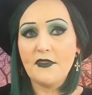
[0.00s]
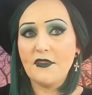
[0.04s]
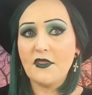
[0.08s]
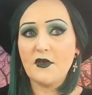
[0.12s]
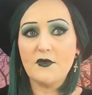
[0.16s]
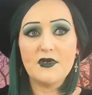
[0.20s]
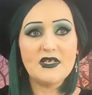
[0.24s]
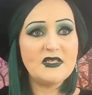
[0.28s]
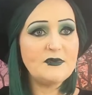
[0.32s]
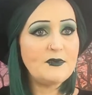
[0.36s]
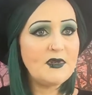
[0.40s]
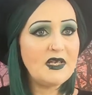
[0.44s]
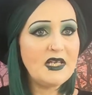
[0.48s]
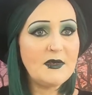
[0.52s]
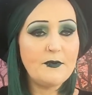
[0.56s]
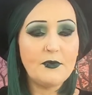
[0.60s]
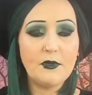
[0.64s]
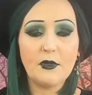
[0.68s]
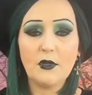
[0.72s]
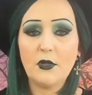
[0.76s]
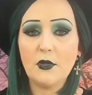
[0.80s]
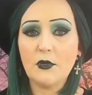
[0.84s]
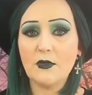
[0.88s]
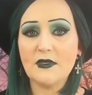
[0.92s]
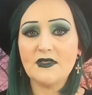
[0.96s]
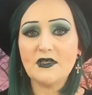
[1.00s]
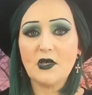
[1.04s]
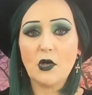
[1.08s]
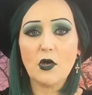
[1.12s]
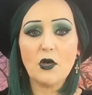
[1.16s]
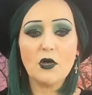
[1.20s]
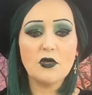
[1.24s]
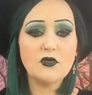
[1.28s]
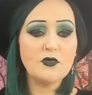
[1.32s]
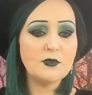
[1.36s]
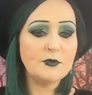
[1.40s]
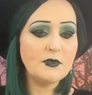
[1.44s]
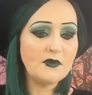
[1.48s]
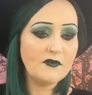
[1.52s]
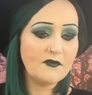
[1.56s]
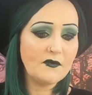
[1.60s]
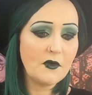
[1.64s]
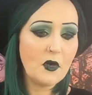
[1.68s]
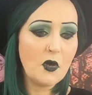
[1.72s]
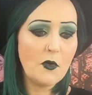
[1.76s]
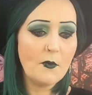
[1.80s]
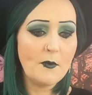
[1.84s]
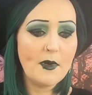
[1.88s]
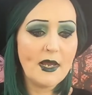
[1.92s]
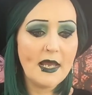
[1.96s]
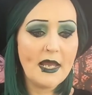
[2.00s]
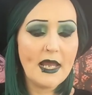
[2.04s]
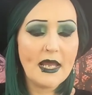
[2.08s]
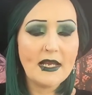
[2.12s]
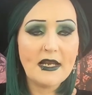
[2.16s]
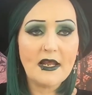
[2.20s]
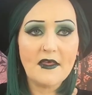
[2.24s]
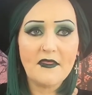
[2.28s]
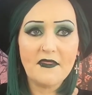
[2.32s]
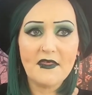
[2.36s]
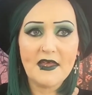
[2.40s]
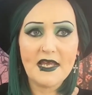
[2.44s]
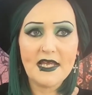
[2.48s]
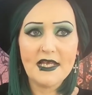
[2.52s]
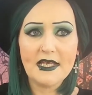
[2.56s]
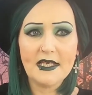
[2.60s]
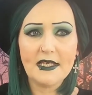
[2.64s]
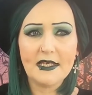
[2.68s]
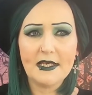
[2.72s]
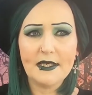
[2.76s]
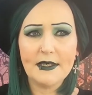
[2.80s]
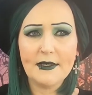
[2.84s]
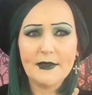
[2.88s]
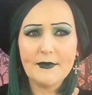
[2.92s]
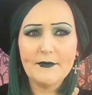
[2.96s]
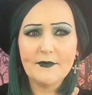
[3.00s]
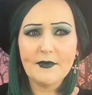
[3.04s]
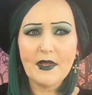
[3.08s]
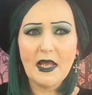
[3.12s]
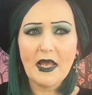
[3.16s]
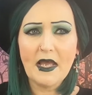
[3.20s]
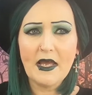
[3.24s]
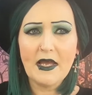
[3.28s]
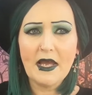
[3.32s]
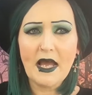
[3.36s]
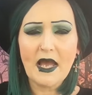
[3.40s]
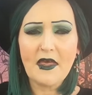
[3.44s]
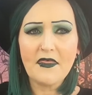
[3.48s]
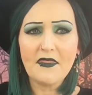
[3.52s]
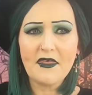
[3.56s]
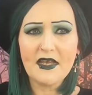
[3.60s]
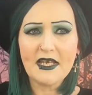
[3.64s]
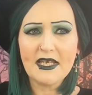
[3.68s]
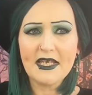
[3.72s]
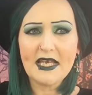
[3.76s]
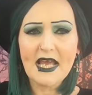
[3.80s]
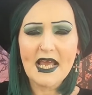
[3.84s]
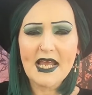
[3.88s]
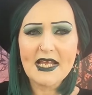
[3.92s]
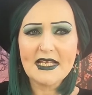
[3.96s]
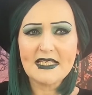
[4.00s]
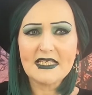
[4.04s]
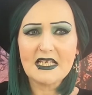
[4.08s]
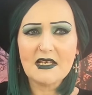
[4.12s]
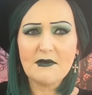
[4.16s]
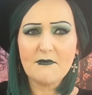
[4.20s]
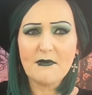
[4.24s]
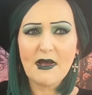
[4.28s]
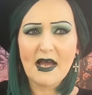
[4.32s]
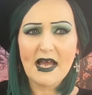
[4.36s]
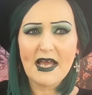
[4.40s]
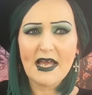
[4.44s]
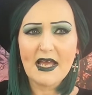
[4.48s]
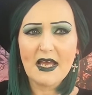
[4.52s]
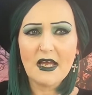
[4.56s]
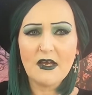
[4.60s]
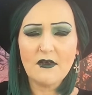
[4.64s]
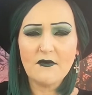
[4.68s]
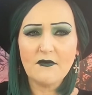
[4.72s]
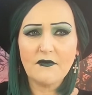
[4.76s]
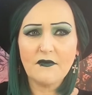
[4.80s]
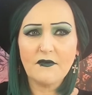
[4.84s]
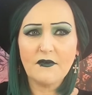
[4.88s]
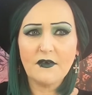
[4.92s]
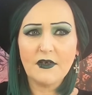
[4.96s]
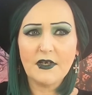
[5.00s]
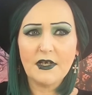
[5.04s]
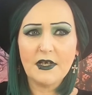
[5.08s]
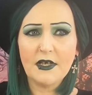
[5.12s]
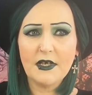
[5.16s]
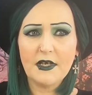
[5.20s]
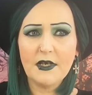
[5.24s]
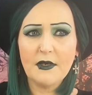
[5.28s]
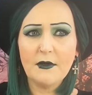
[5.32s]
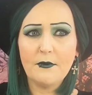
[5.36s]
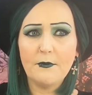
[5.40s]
there is people who's ordering before me, and I think Katie might have,